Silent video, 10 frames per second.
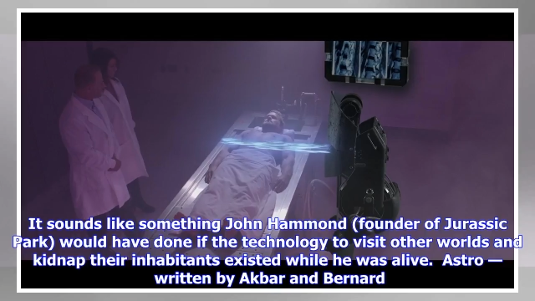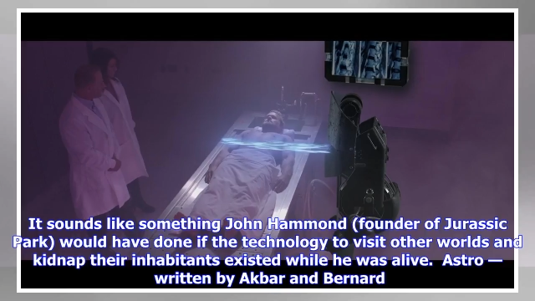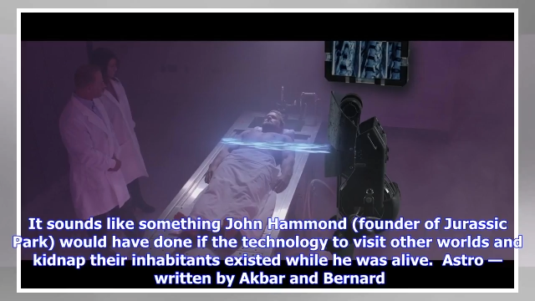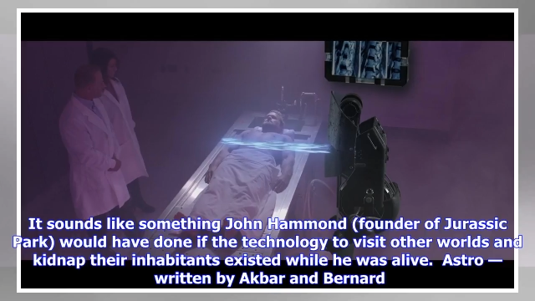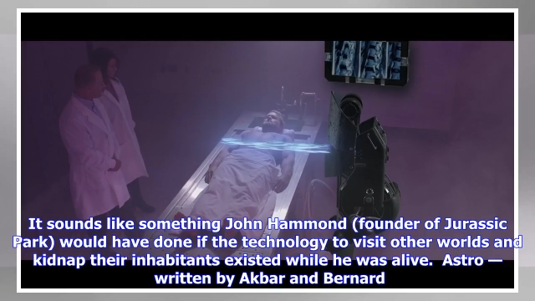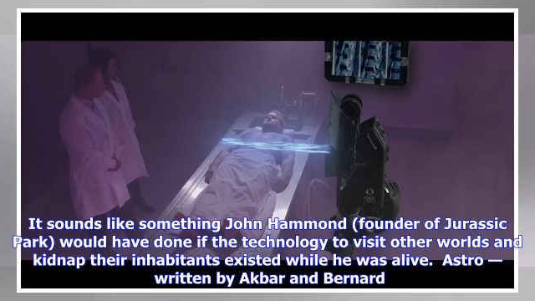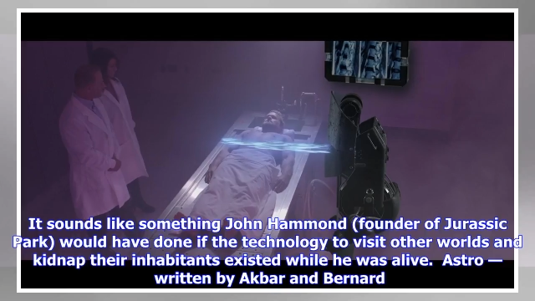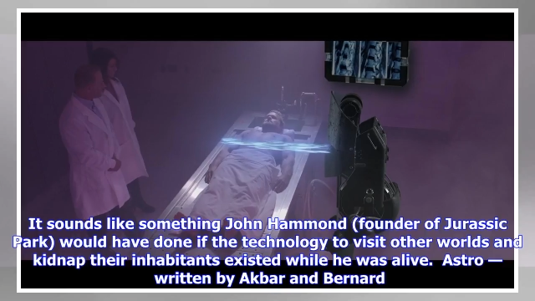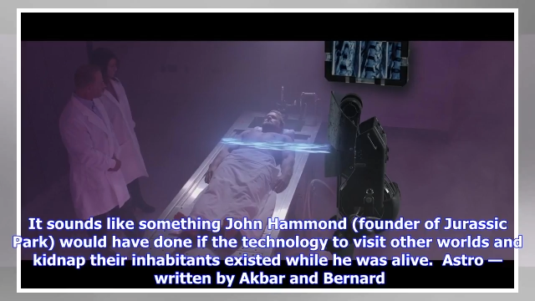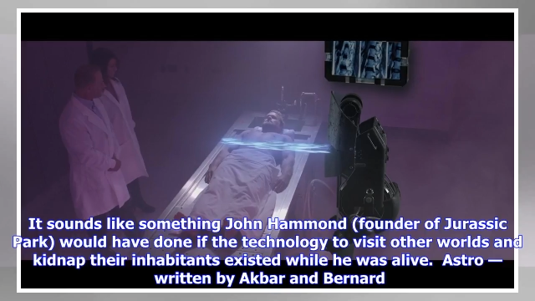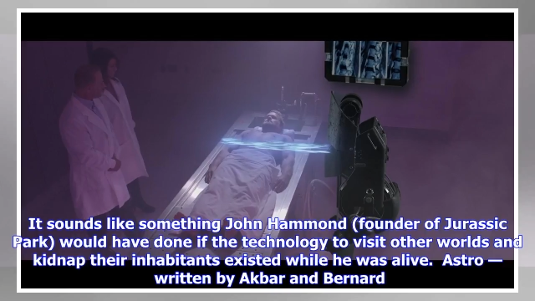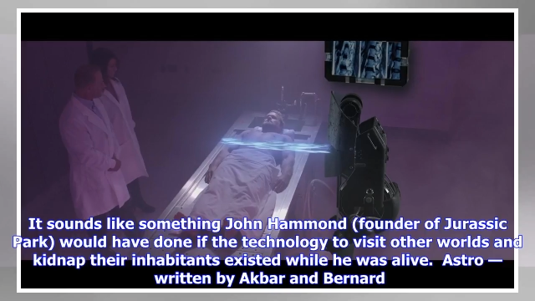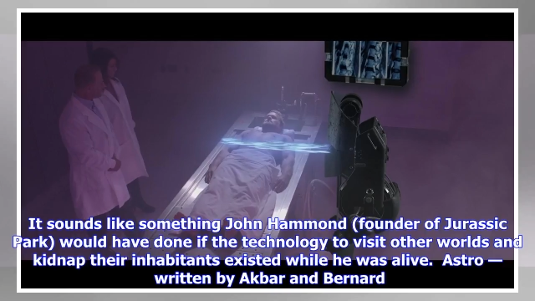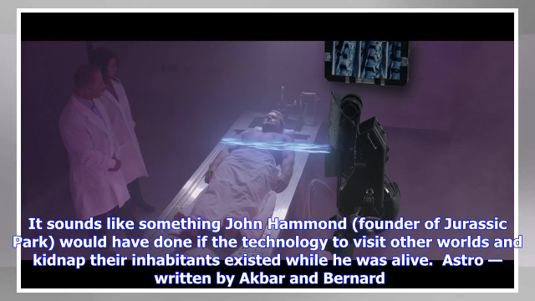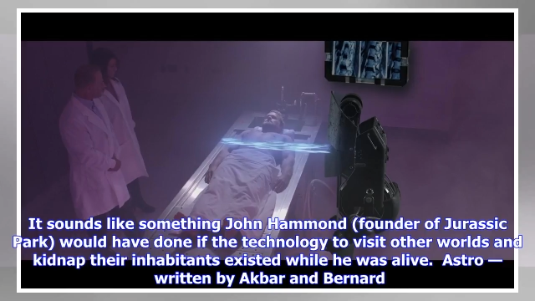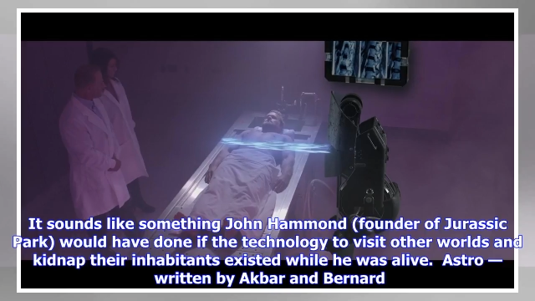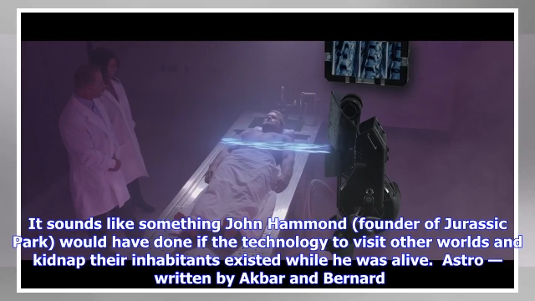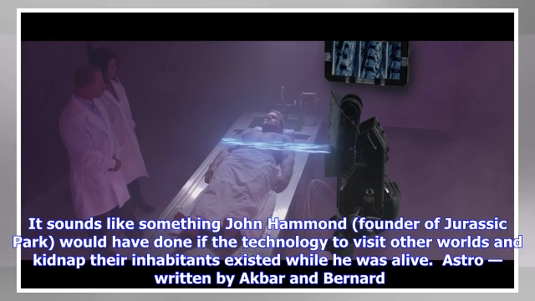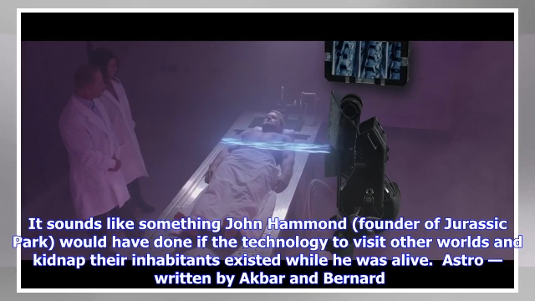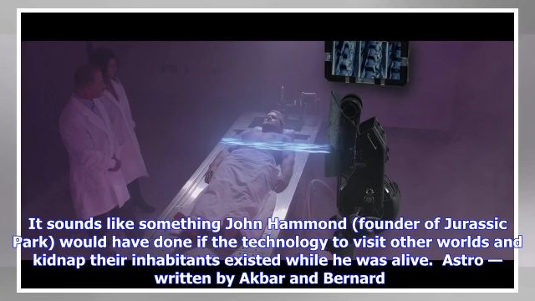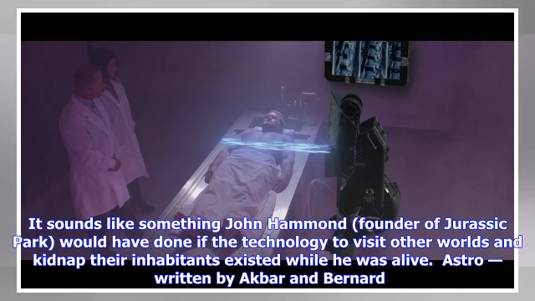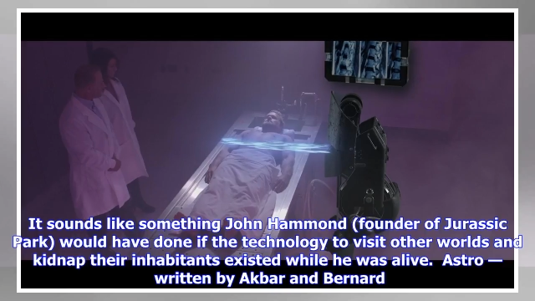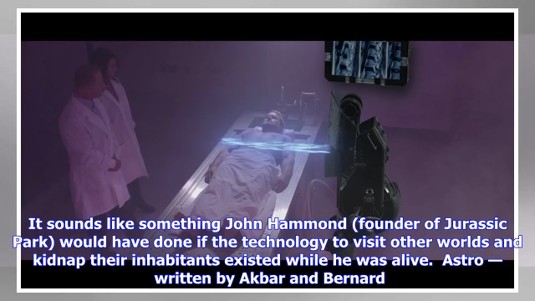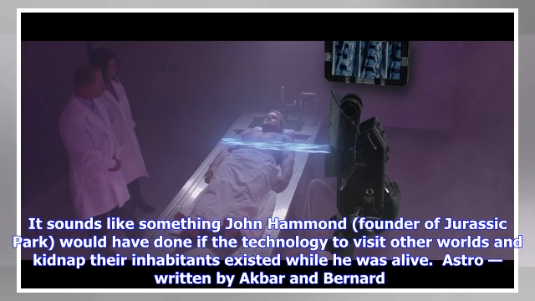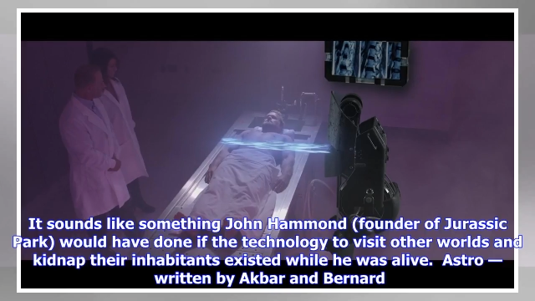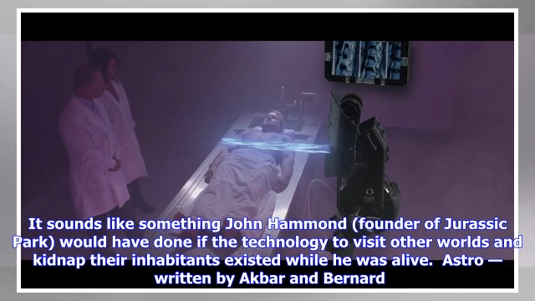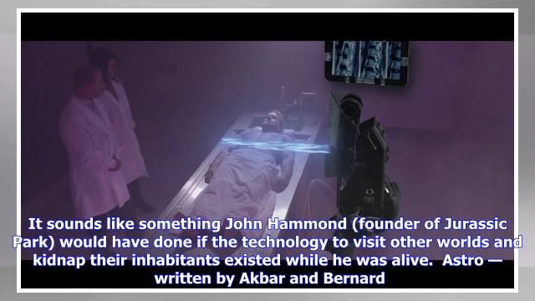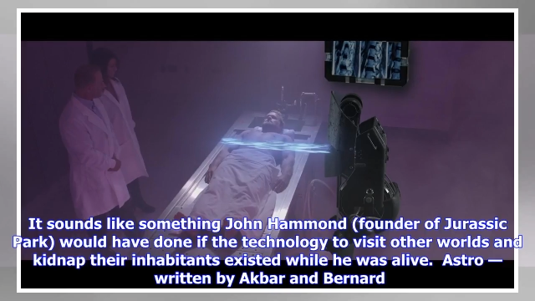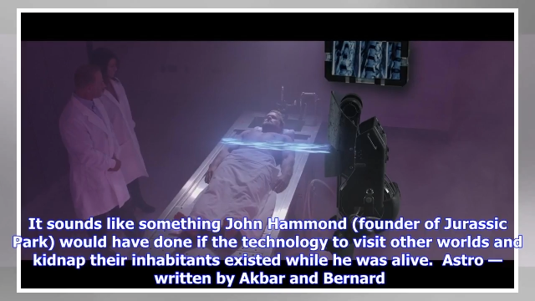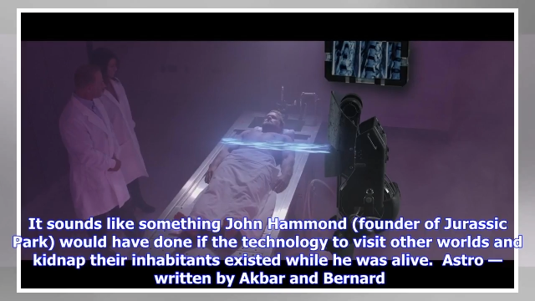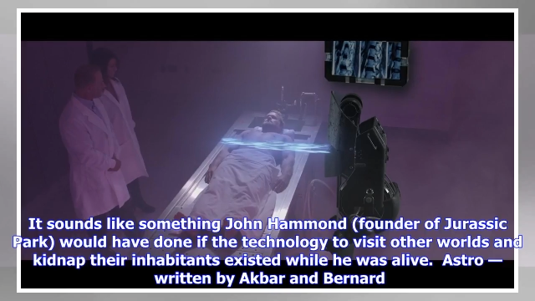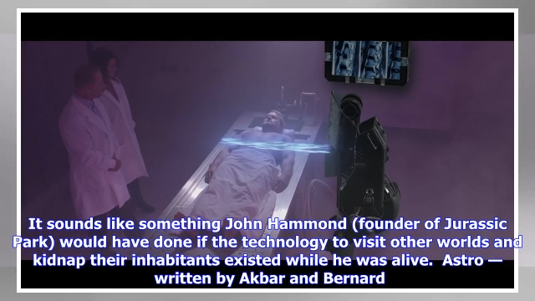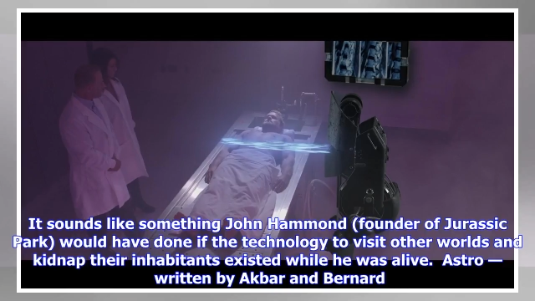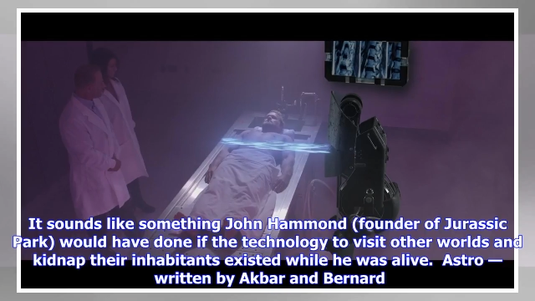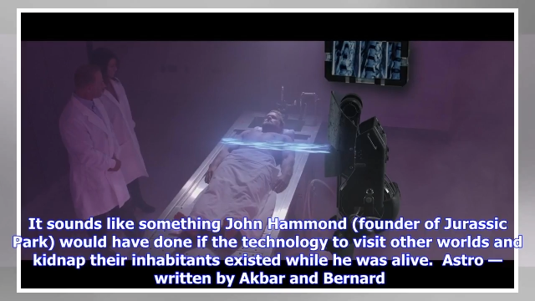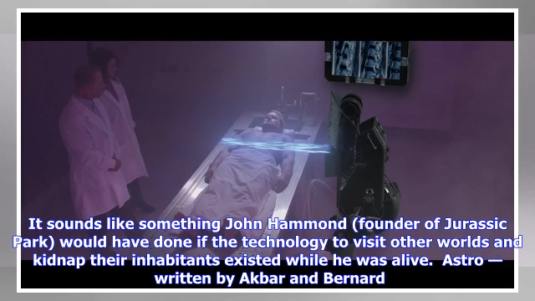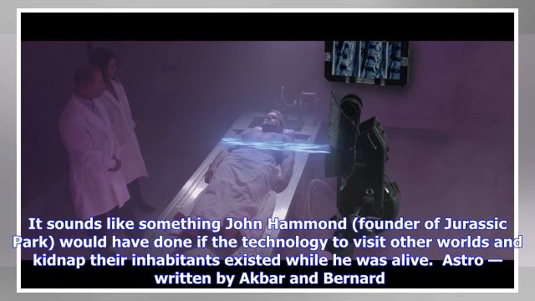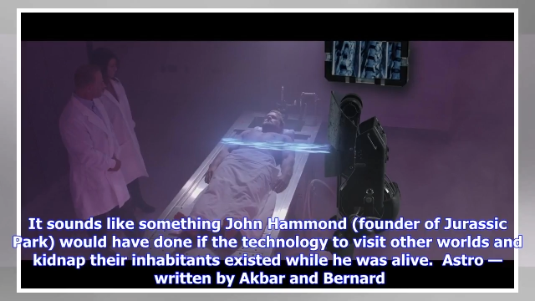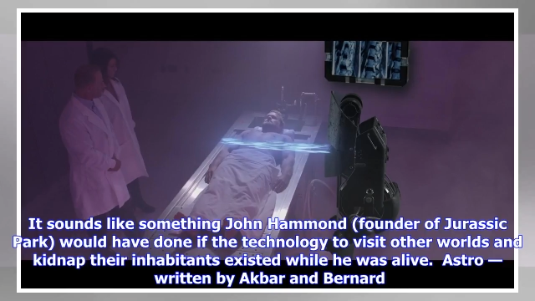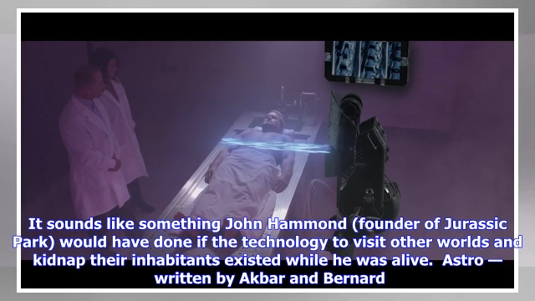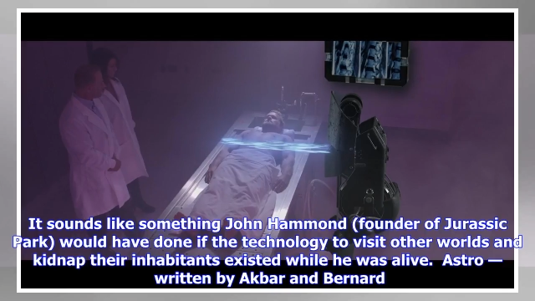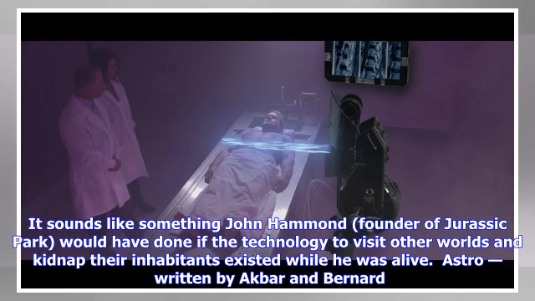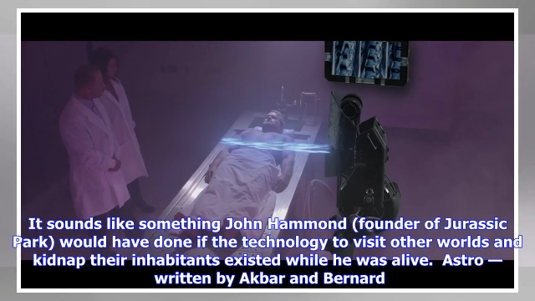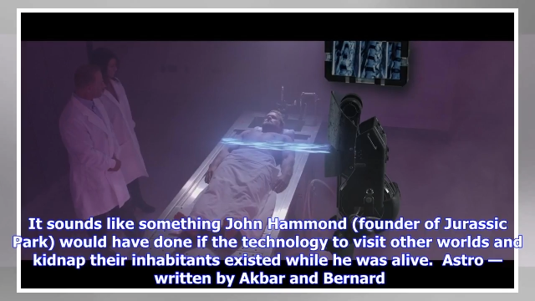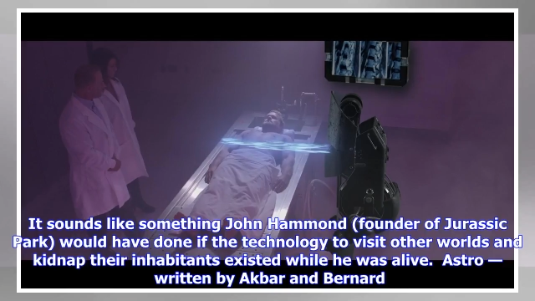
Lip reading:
Nobody's mouth can be seen.